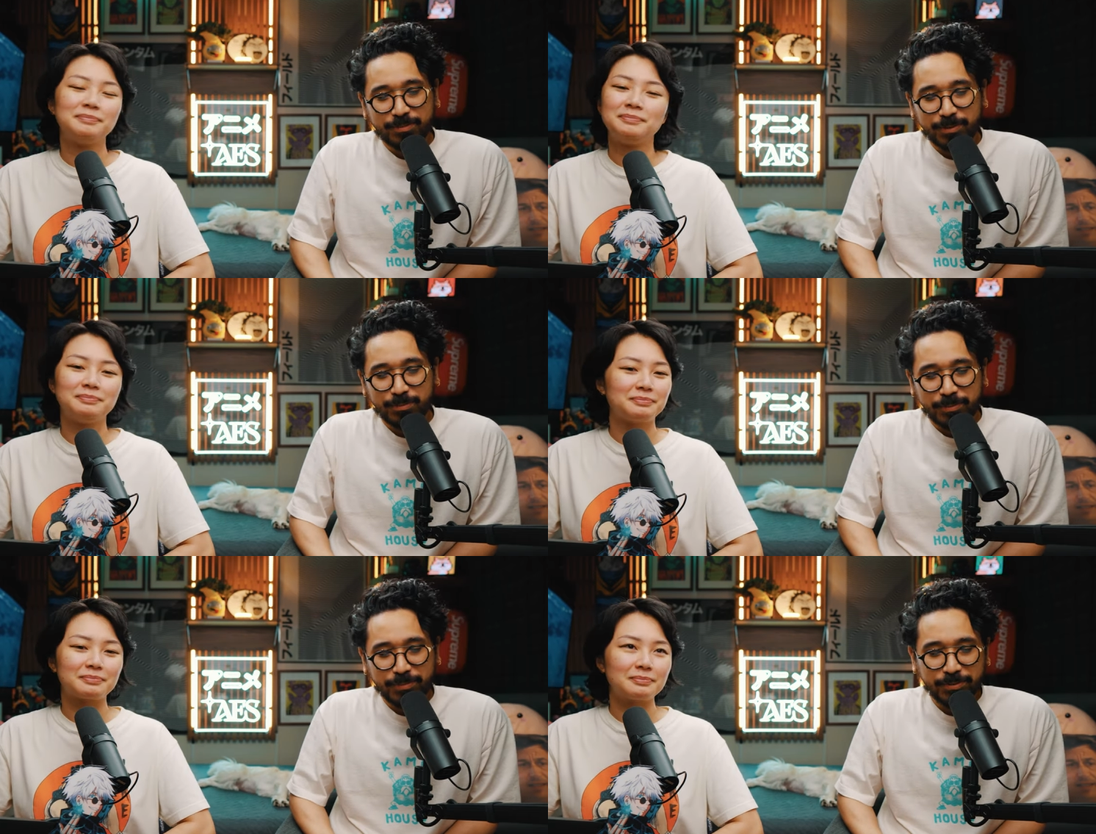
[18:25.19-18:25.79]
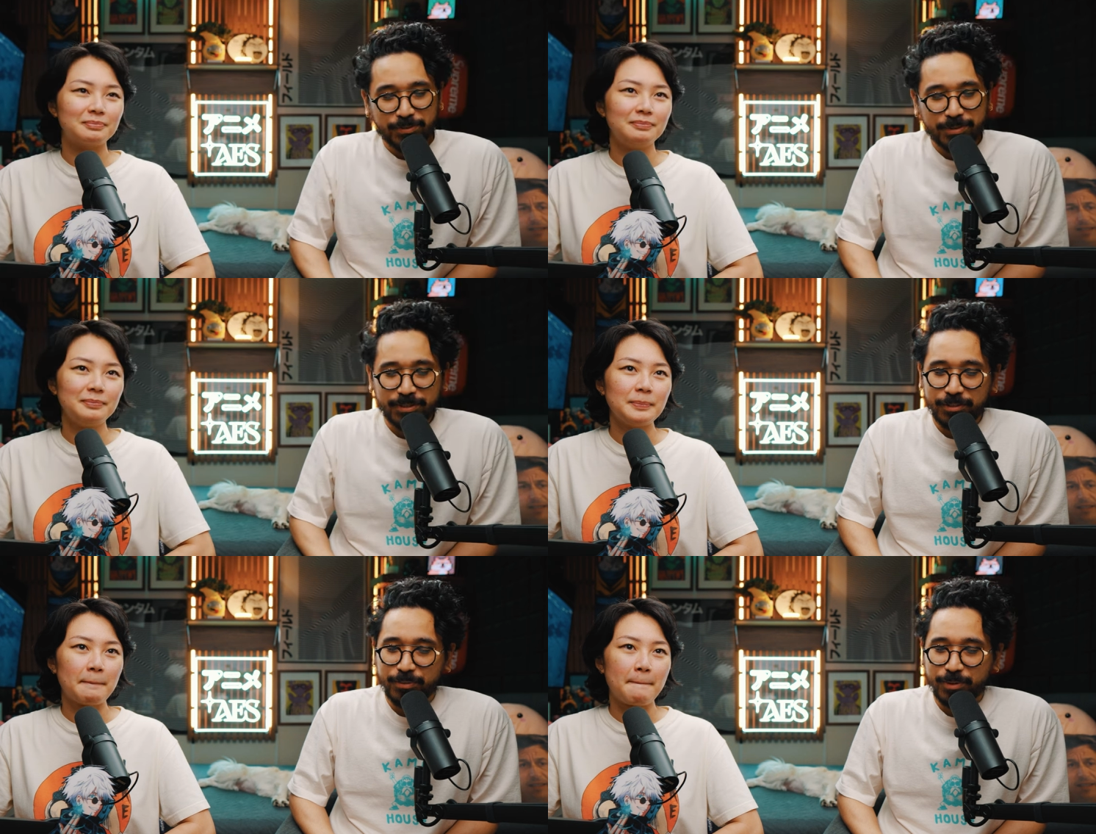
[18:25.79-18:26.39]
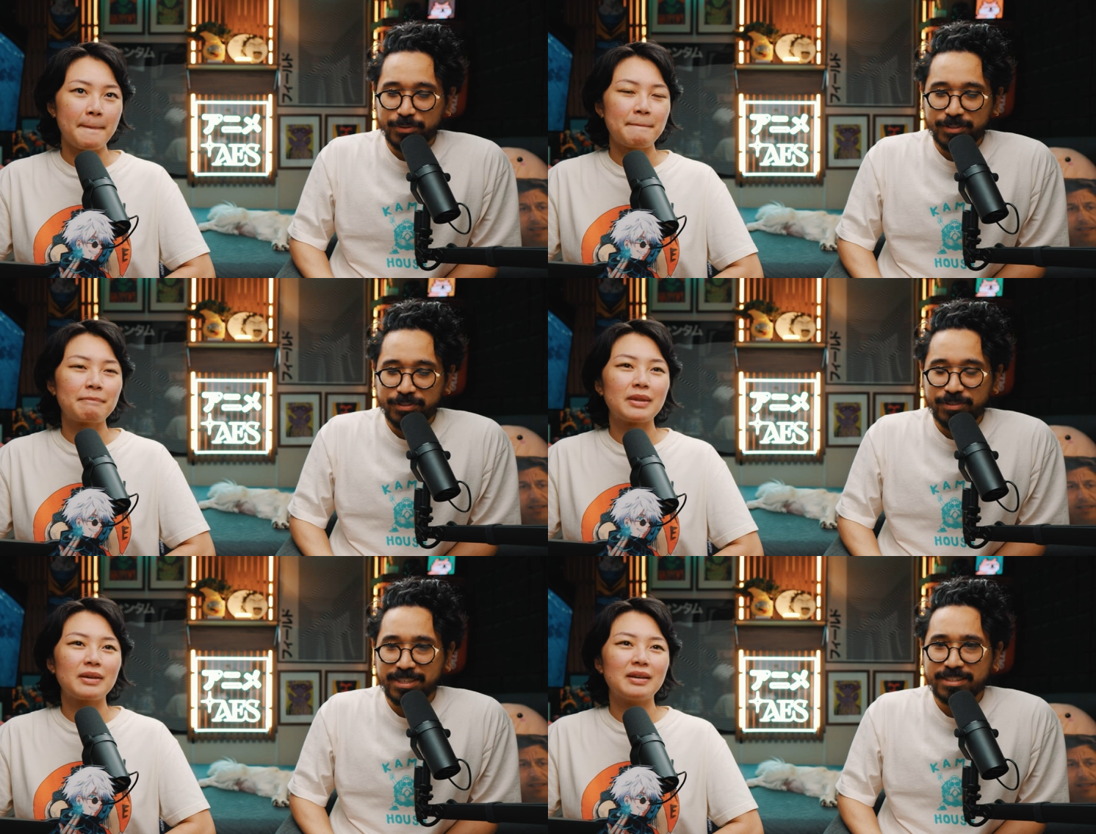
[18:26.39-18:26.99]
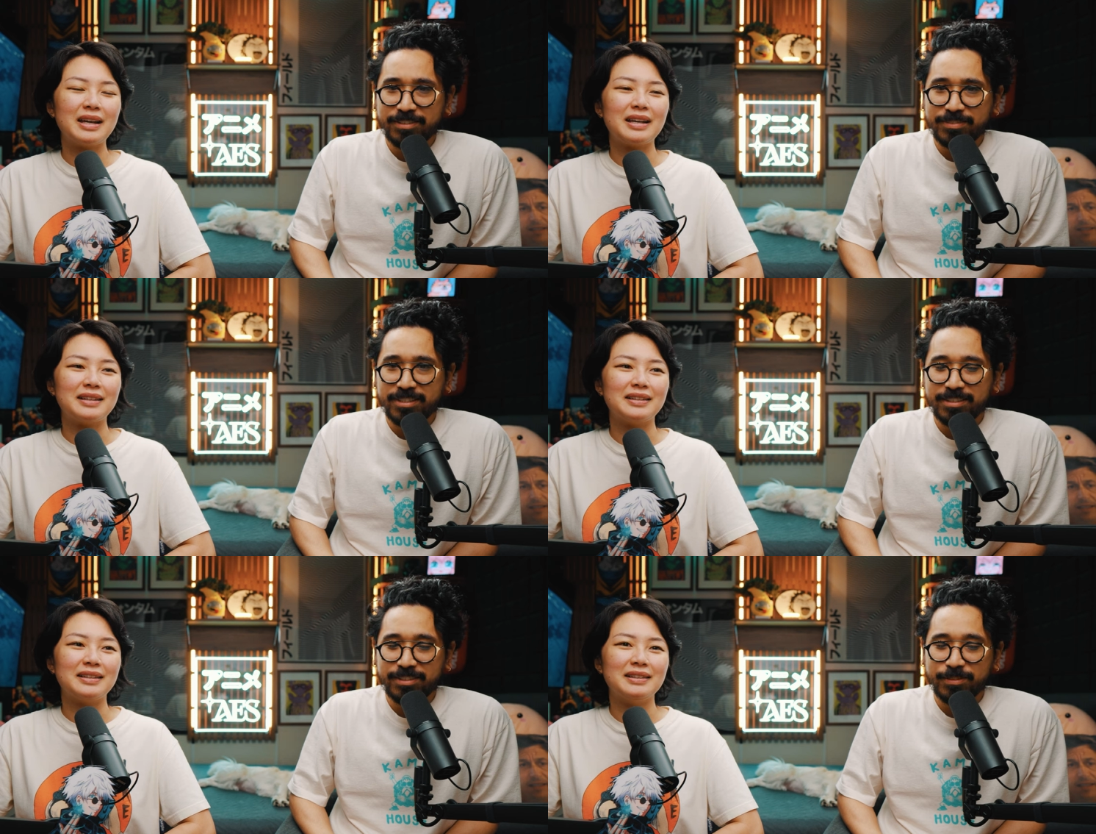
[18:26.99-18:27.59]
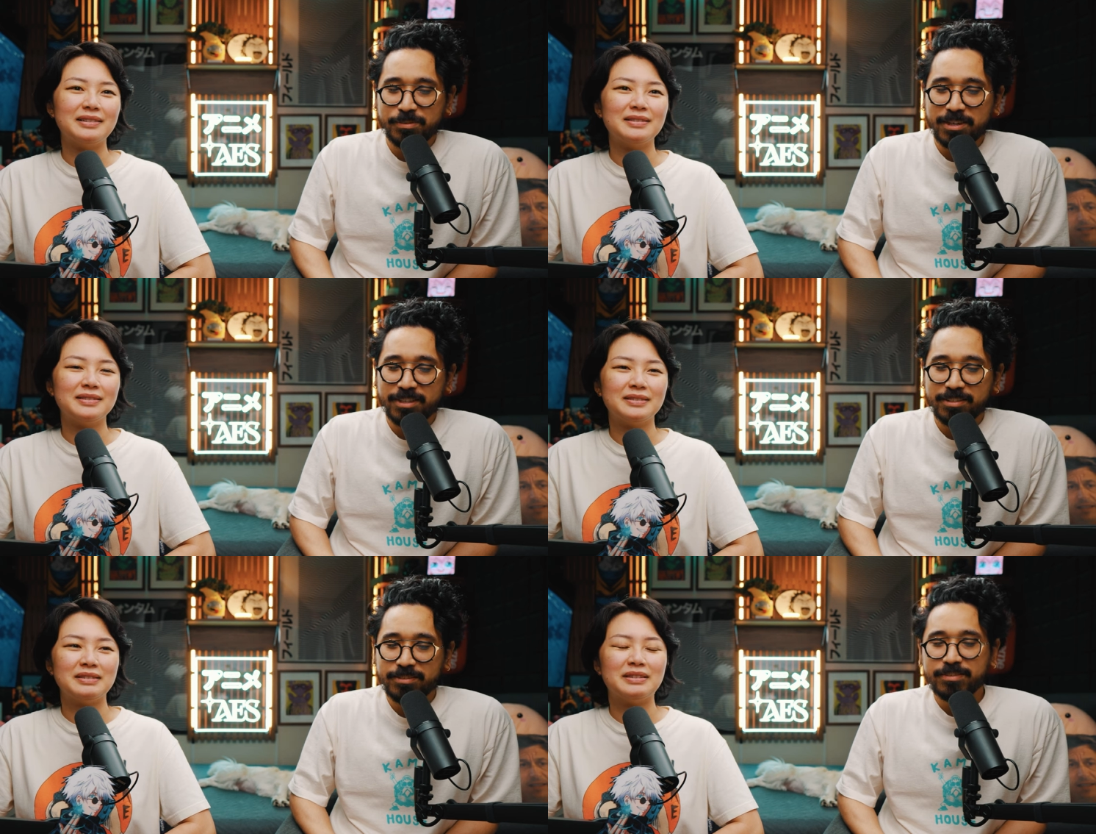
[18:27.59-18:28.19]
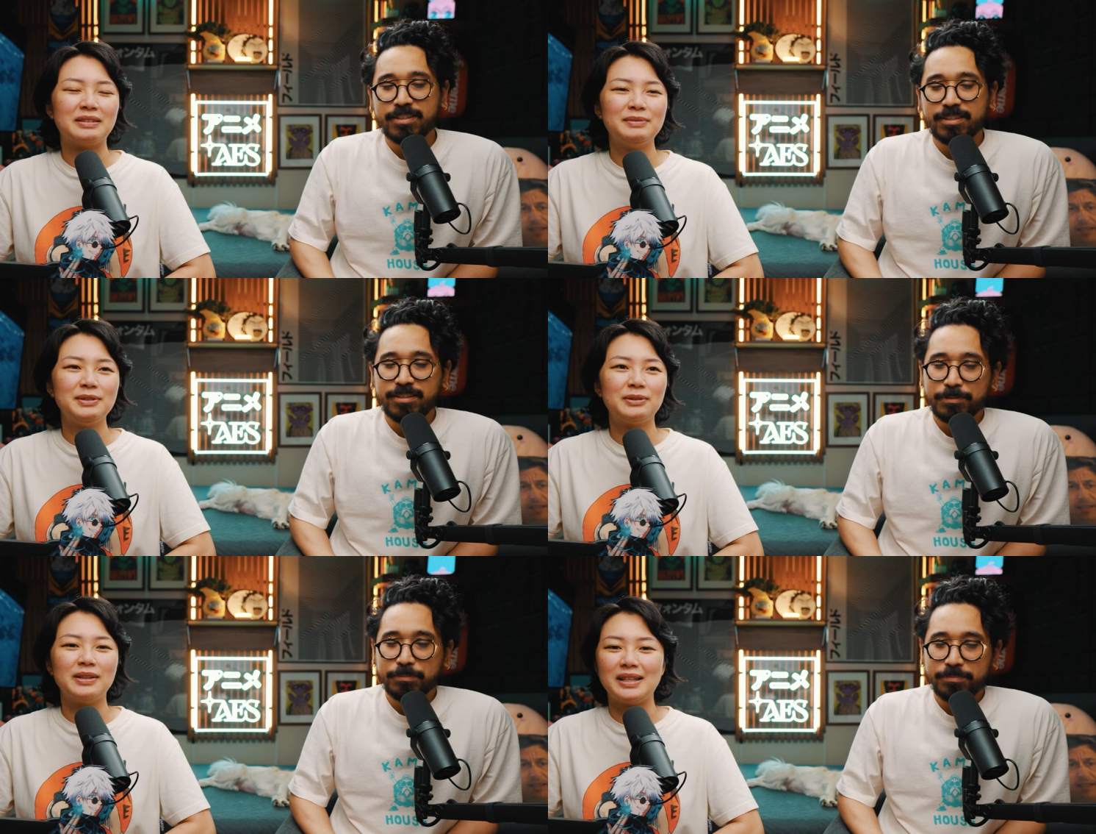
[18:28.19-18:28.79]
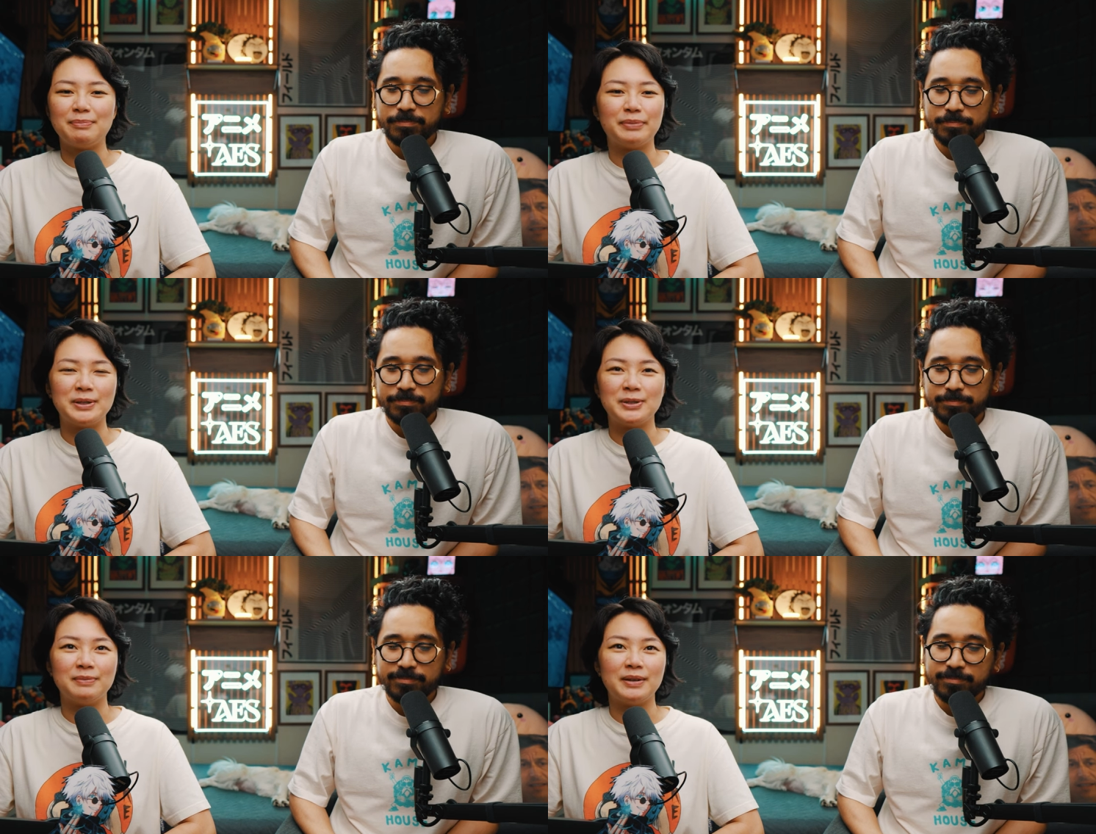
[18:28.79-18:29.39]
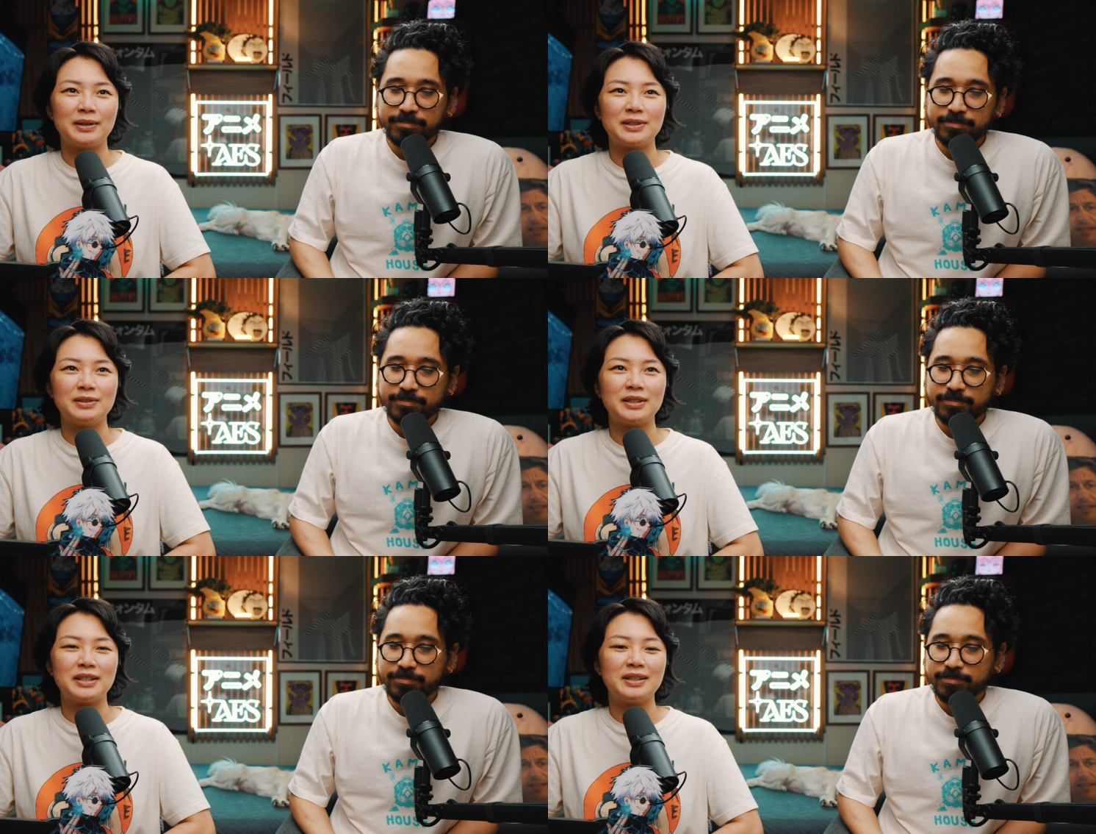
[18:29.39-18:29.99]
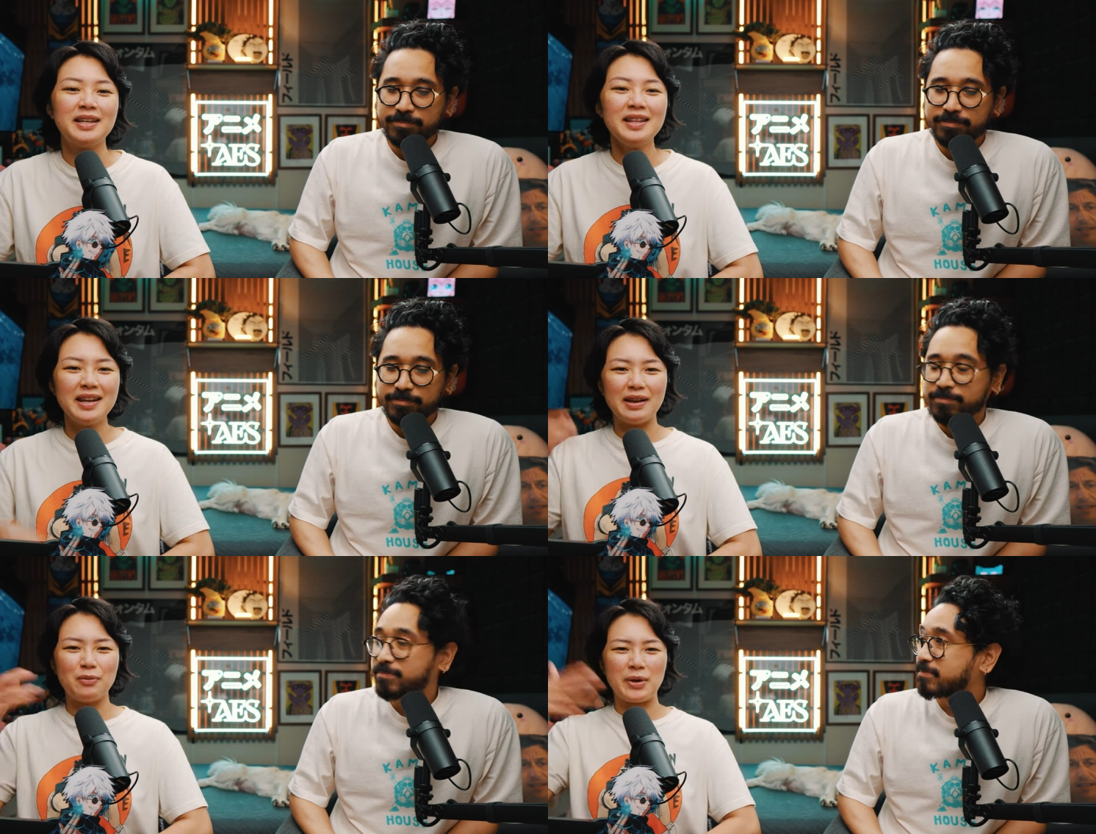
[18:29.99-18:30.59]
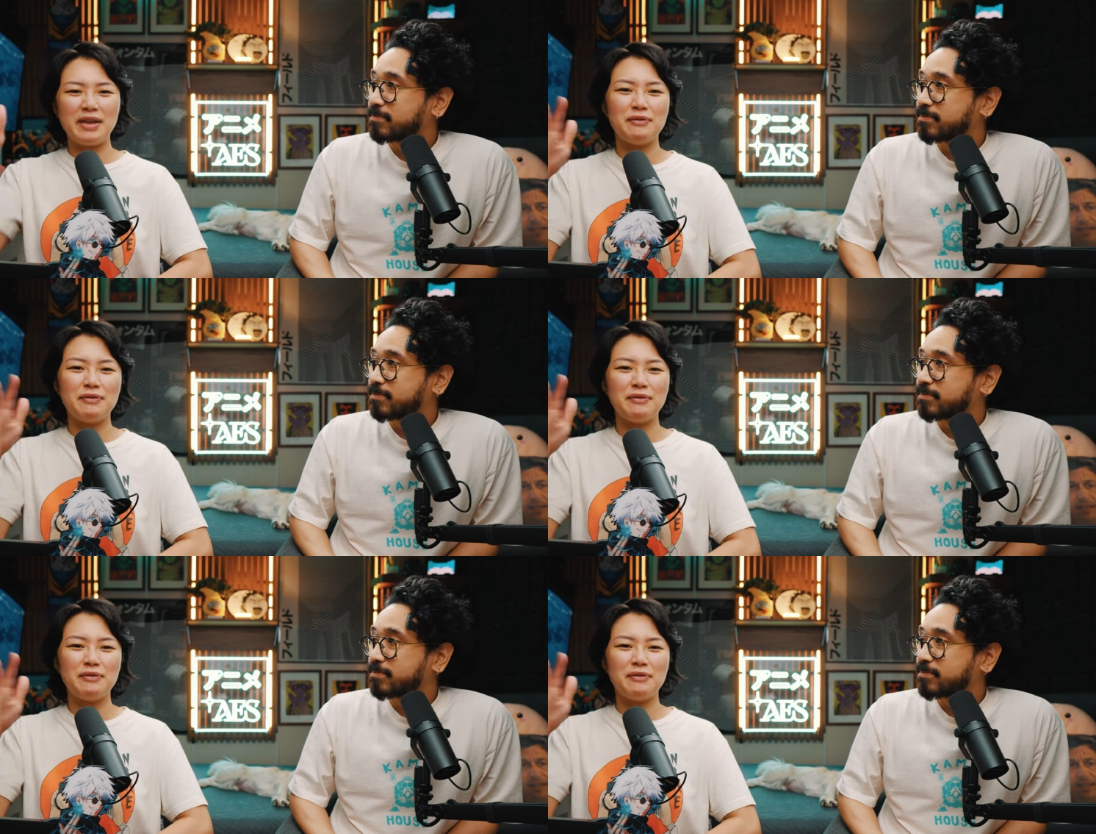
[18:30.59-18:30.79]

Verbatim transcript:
Speaker 1: One of, probably one of the grossest fights I've I seen know. in a while.
Speaker 2: I'm so glad he punched him there, because I was like, get it away,